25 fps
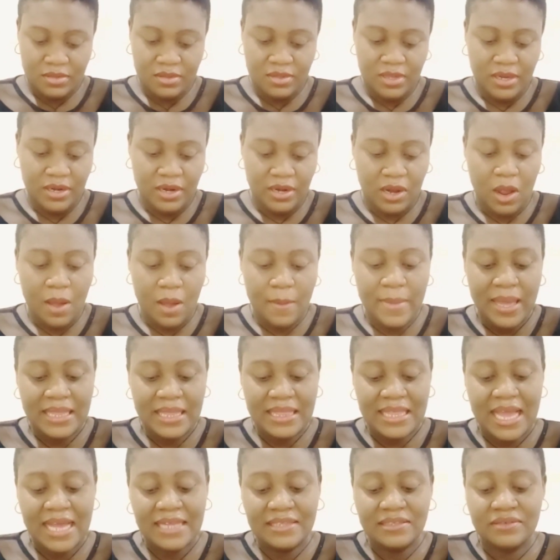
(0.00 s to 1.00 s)
The
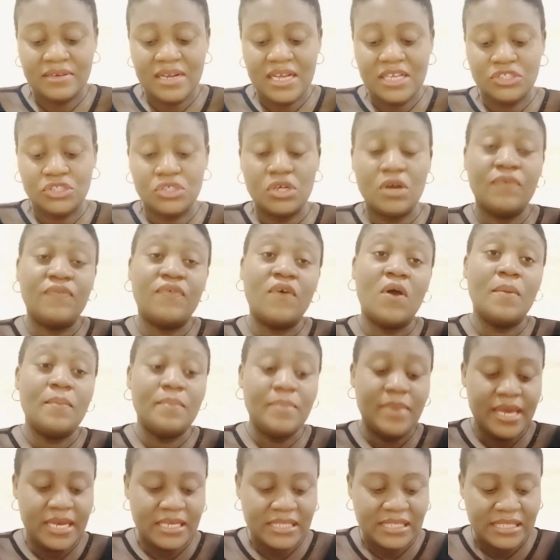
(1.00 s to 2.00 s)
recommended ratio for
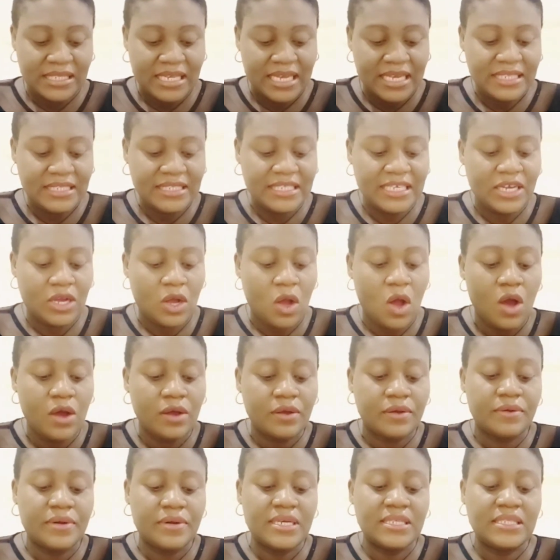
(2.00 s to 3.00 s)
mixing the
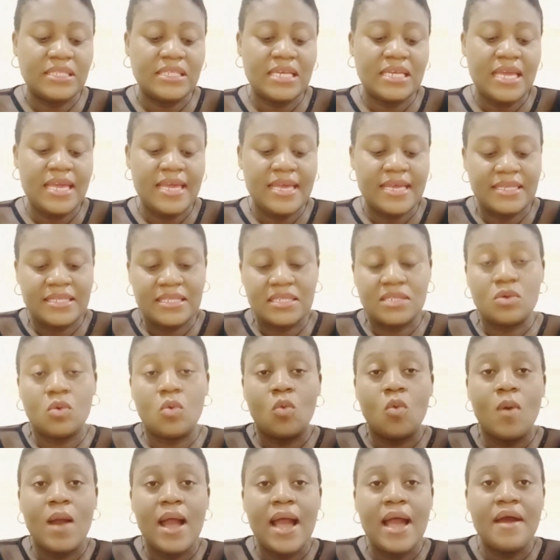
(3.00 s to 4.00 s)
concrete is
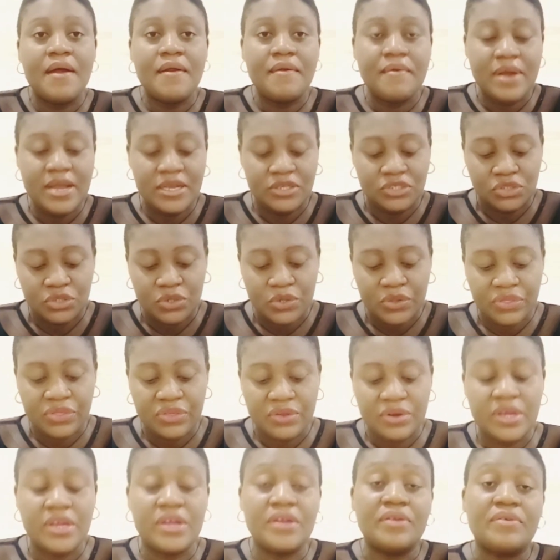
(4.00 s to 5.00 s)

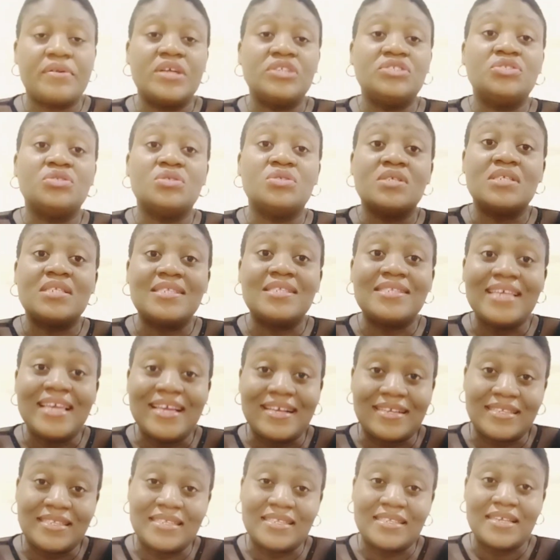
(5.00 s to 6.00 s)

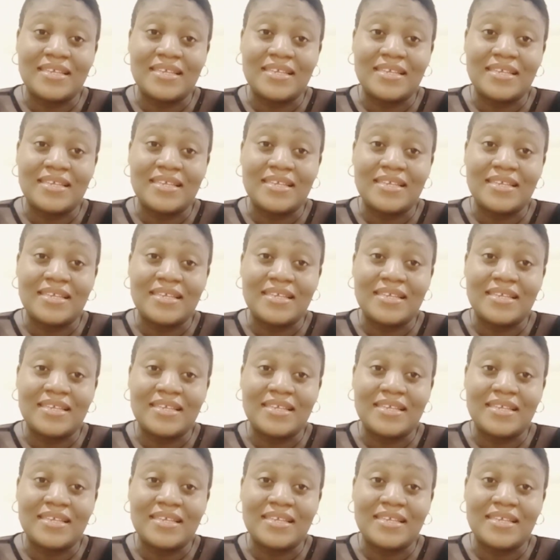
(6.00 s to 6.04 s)
1:3:6.